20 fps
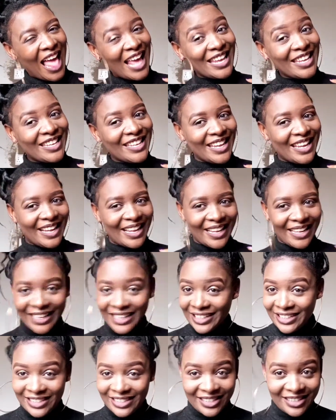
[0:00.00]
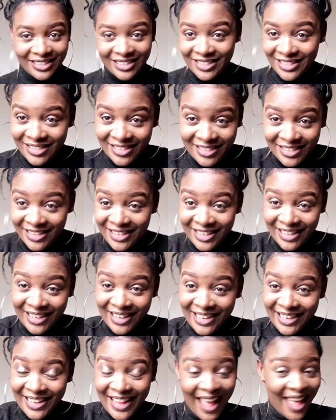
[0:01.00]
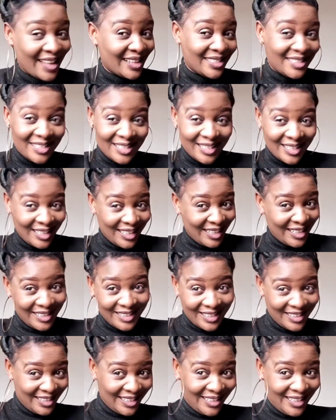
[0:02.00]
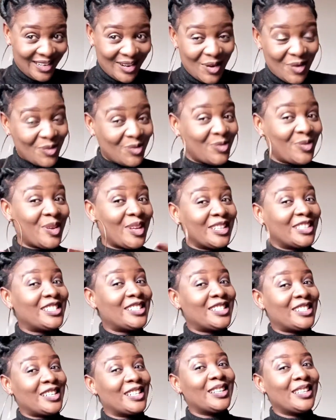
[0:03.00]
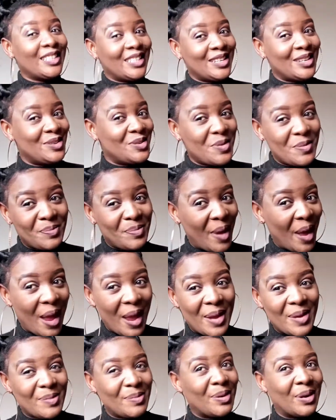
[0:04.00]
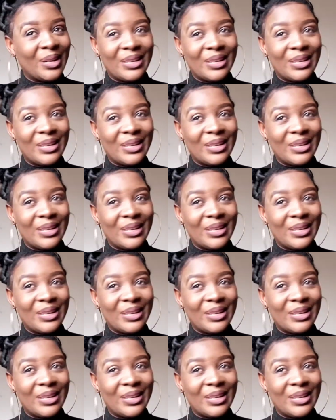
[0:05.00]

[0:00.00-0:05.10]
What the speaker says: Yeah, ish. Gazini, officially, your babe